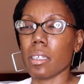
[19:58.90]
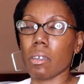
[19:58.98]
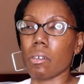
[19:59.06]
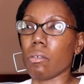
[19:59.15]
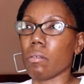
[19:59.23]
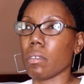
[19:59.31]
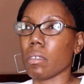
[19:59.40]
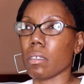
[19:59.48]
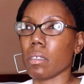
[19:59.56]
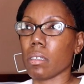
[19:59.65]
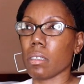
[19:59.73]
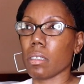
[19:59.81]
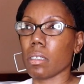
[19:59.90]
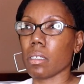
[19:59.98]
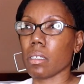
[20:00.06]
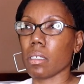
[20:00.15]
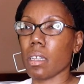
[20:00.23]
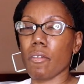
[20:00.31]
Dude,
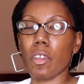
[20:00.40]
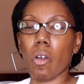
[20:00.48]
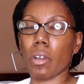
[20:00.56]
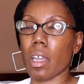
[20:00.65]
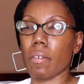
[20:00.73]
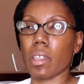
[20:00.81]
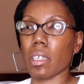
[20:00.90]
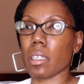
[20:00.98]
if you don't give